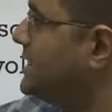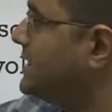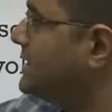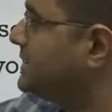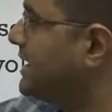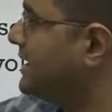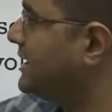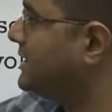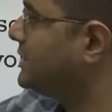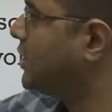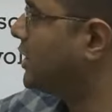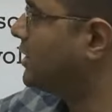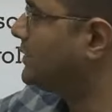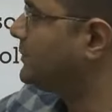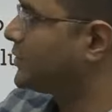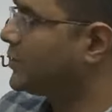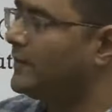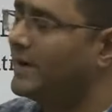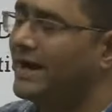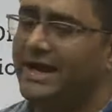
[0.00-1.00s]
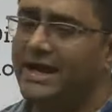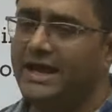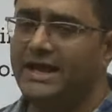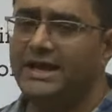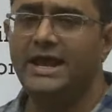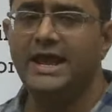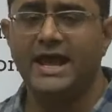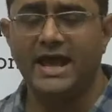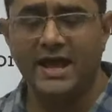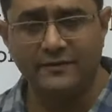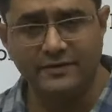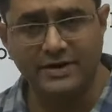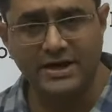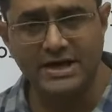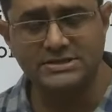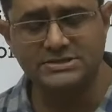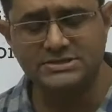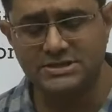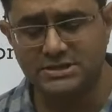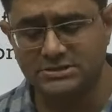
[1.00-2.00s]
They did not provide any
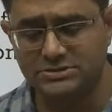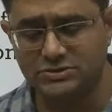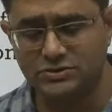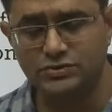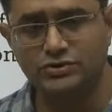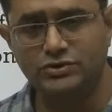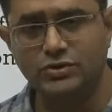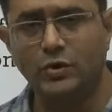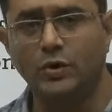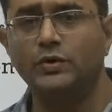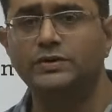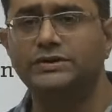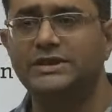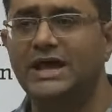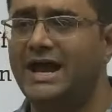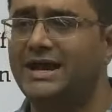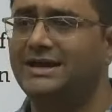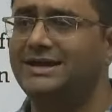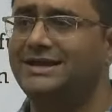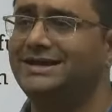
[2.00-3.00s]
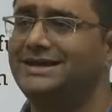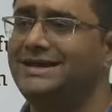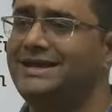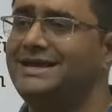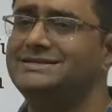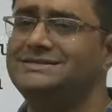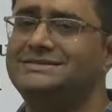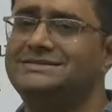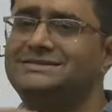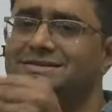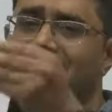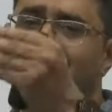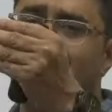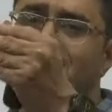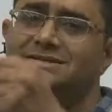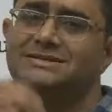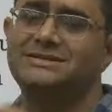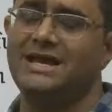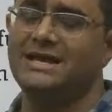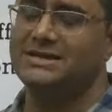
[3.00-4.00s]
evidences to show that each
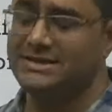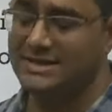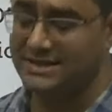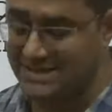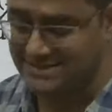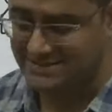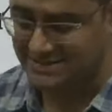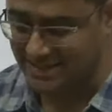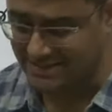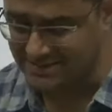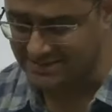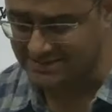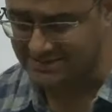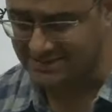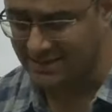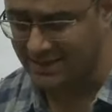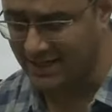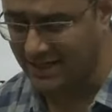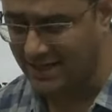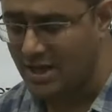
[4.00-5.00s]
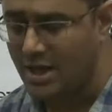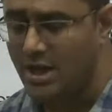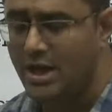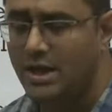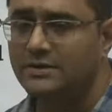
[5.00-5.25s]
stage is necessary,